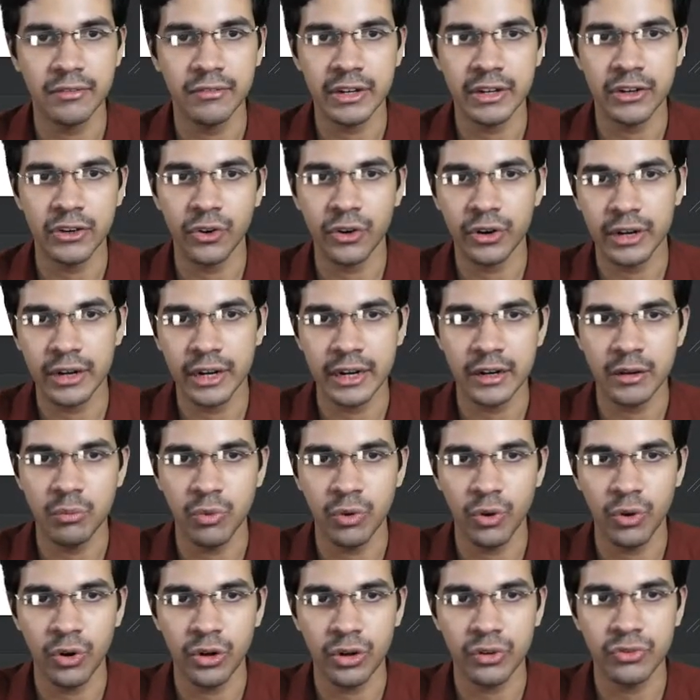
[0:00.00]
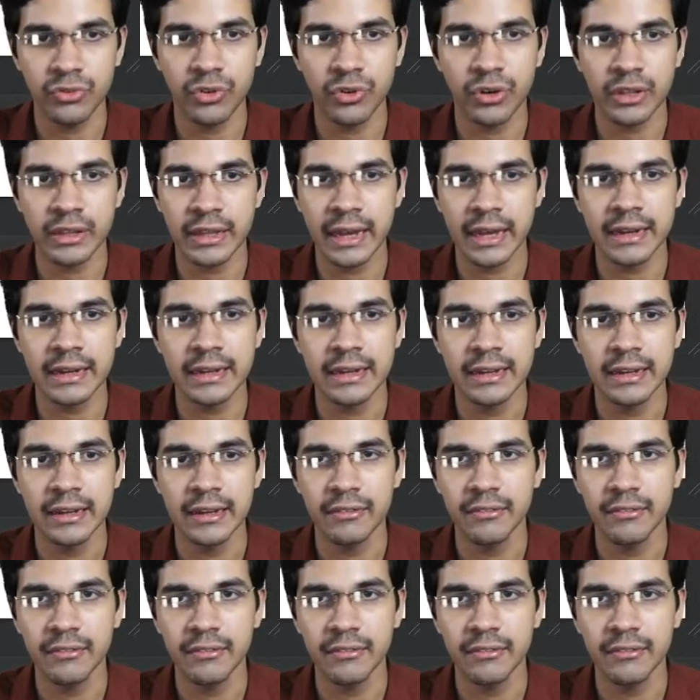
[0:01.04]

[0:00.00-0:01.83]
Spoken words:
We don't need bold for that.